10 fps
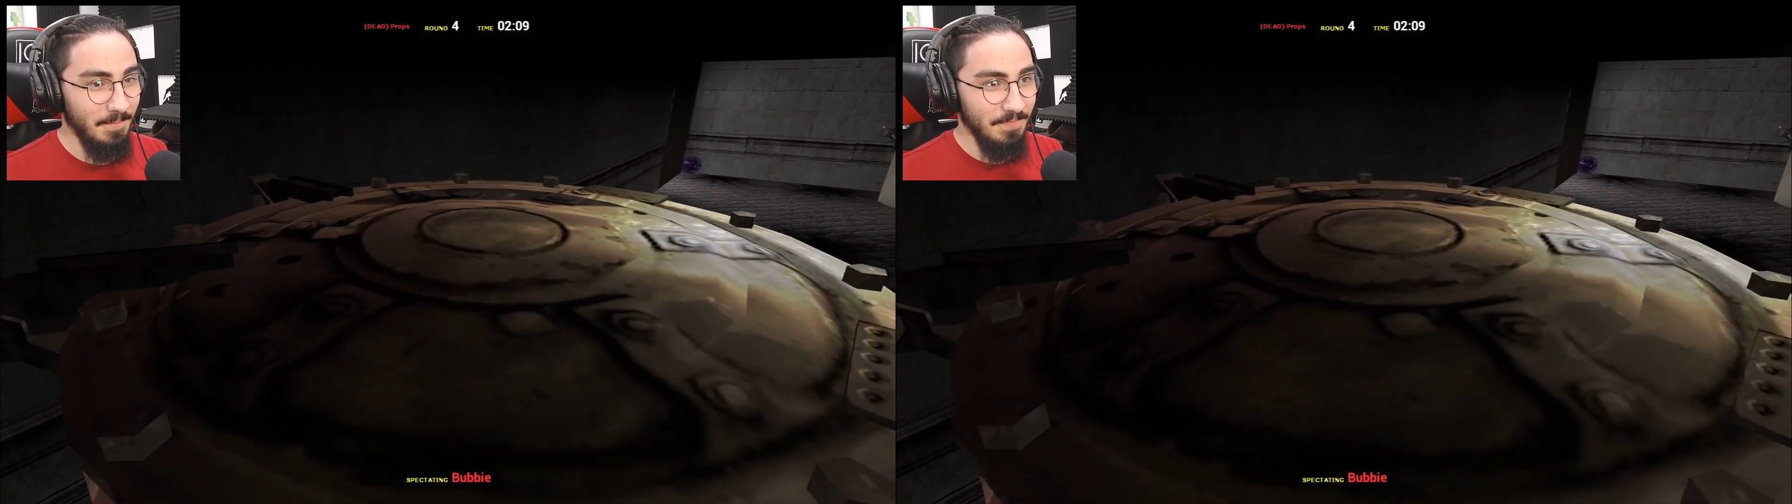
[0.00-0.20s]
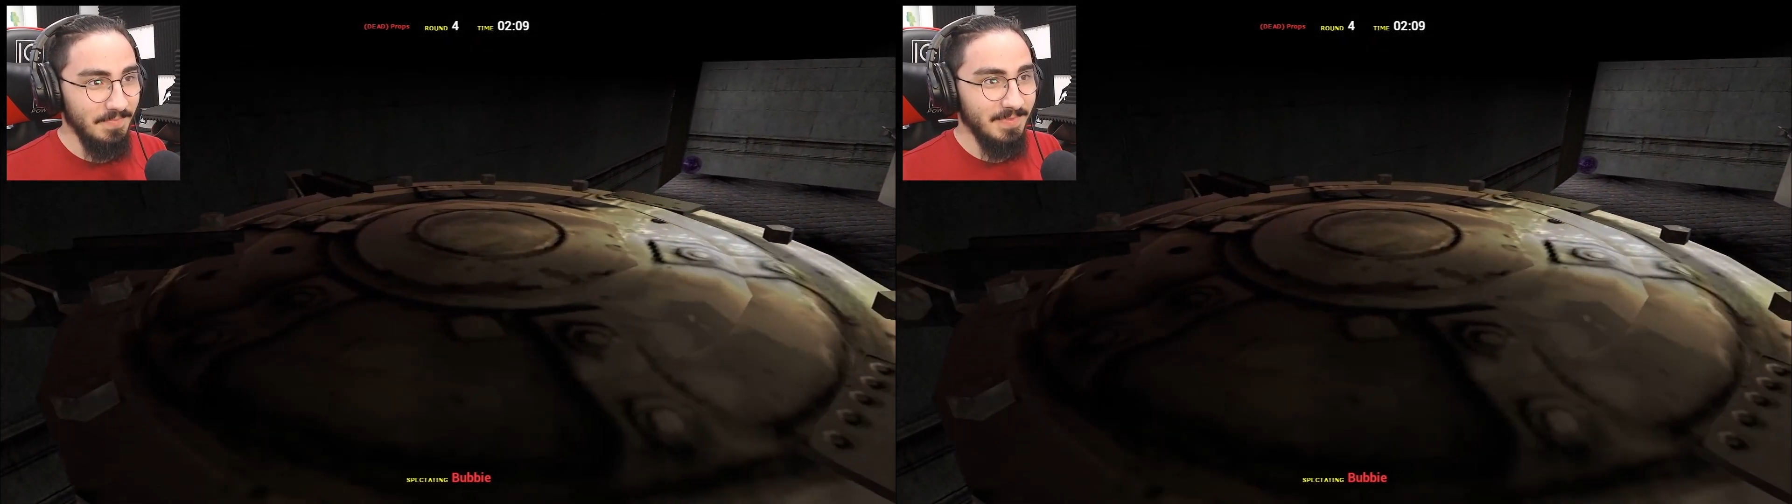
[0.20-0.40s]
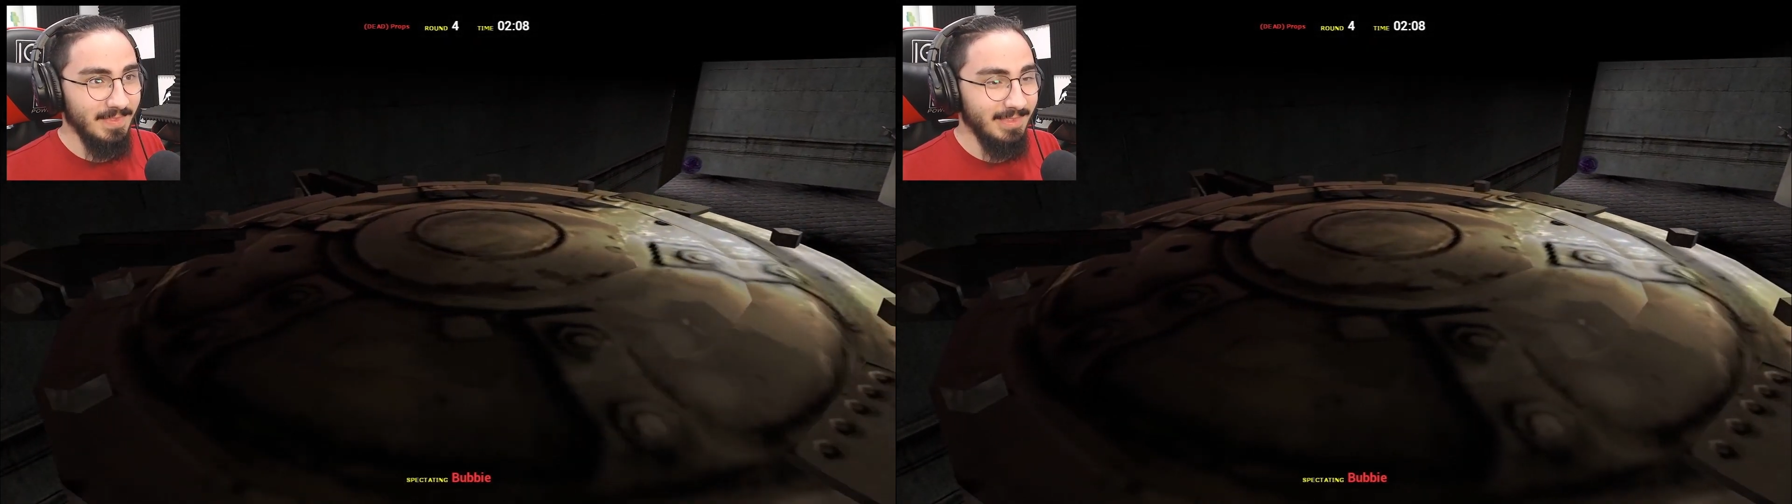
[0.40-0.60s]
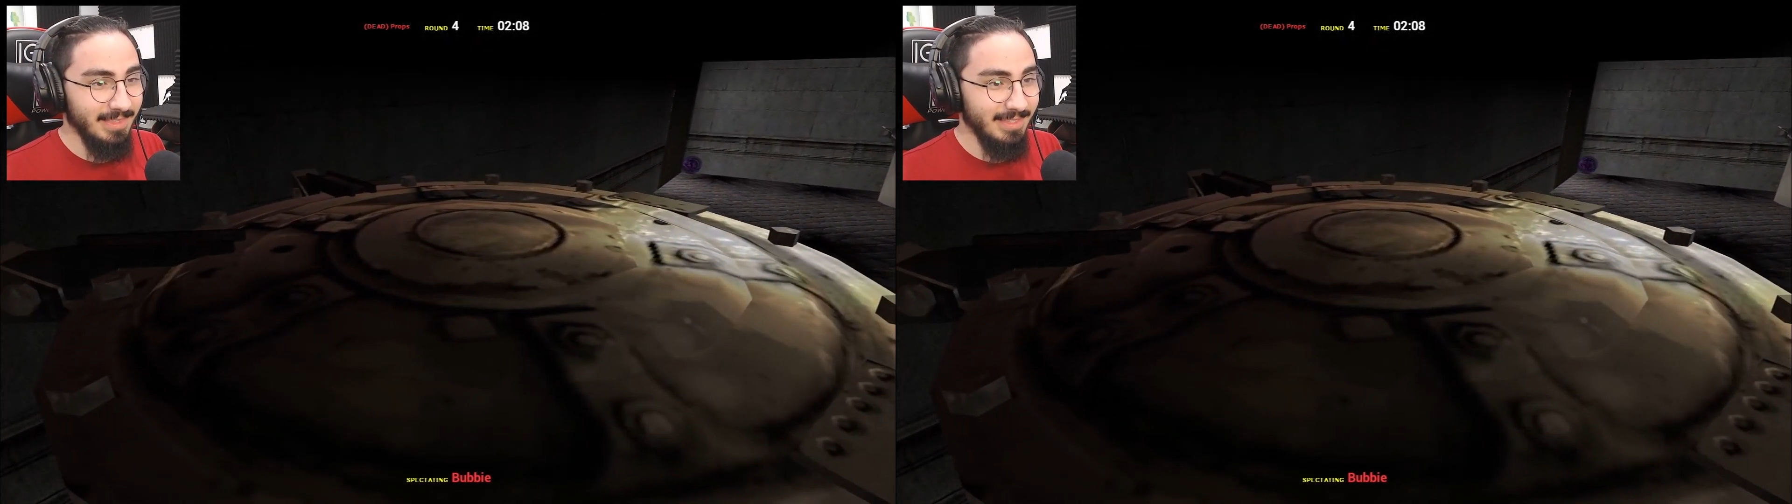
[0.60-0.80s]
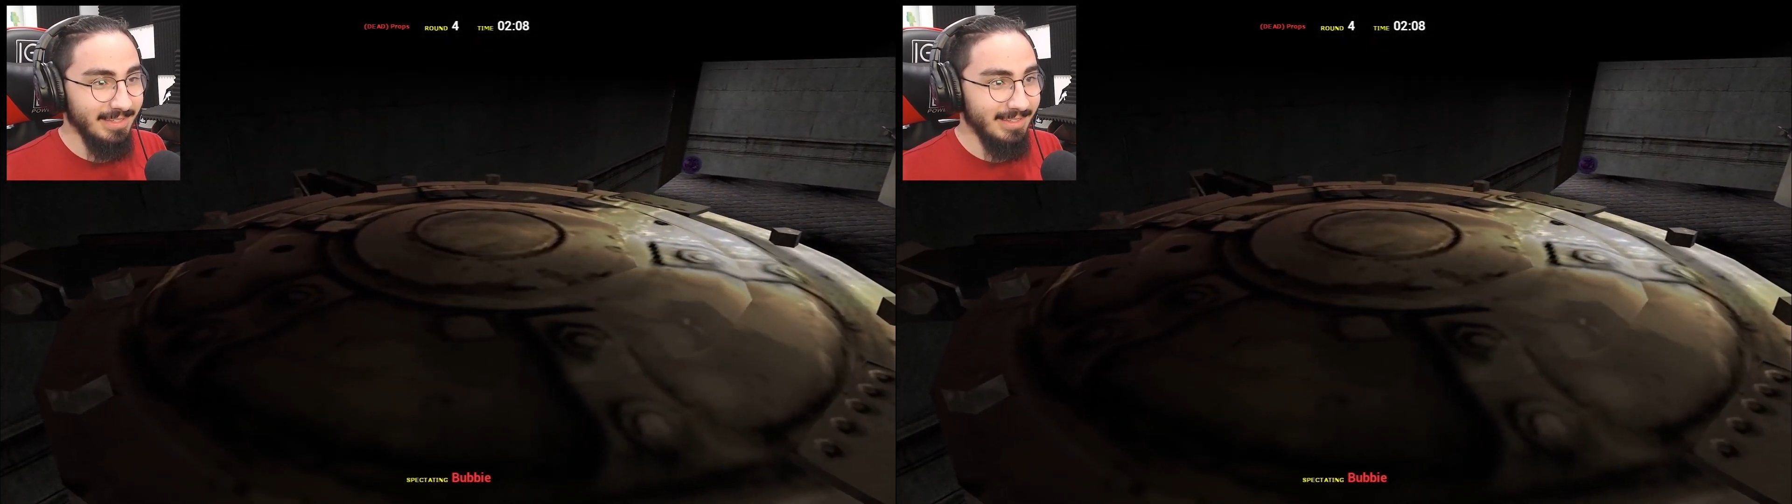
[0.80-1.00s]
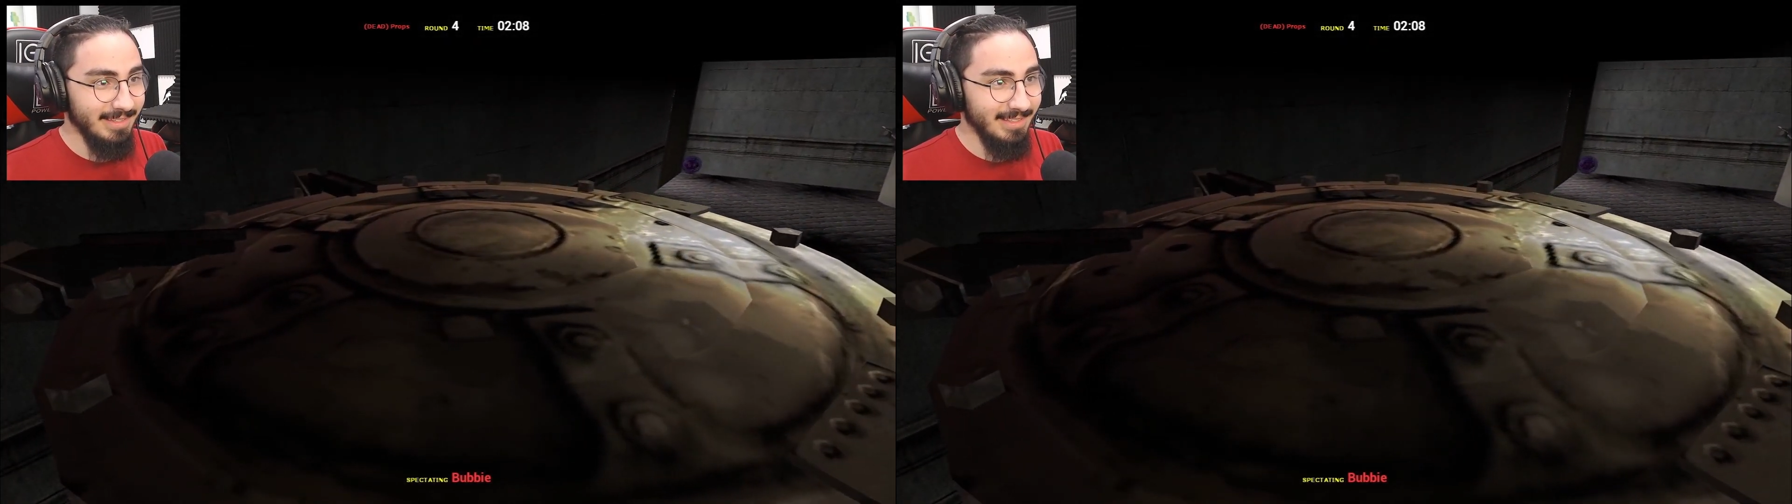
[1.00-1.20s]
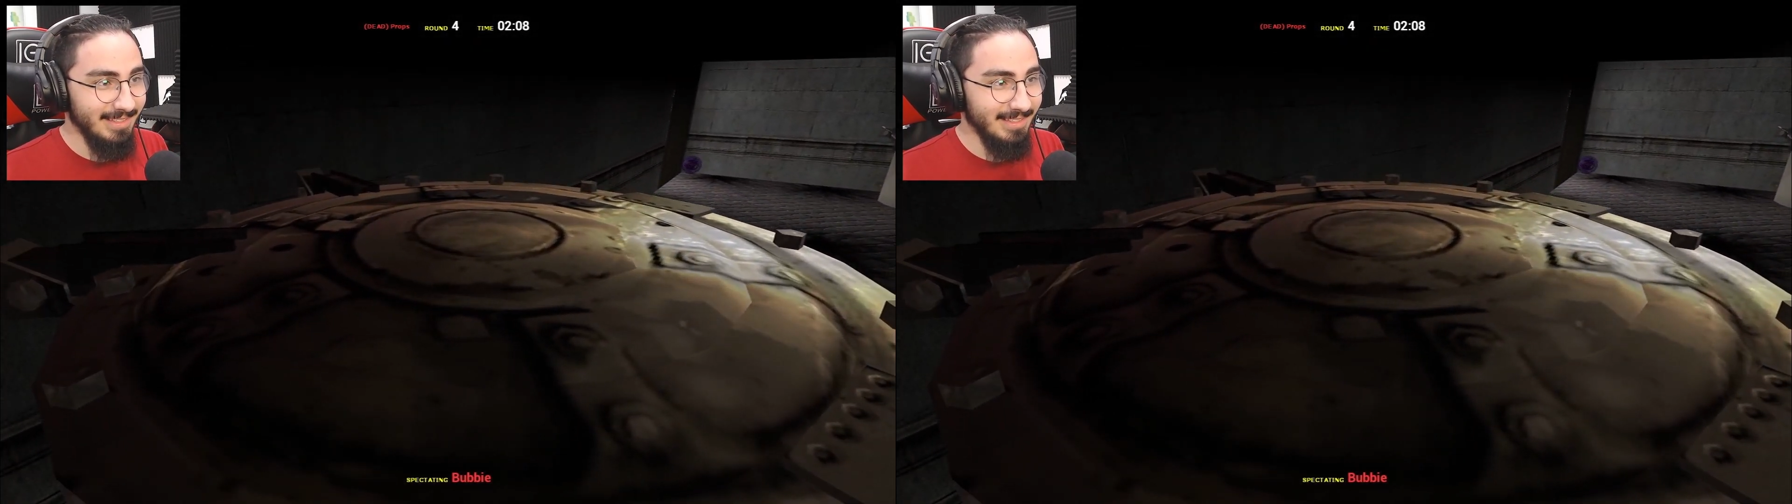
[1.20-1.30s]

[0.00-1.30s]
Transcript: like I'm being duped.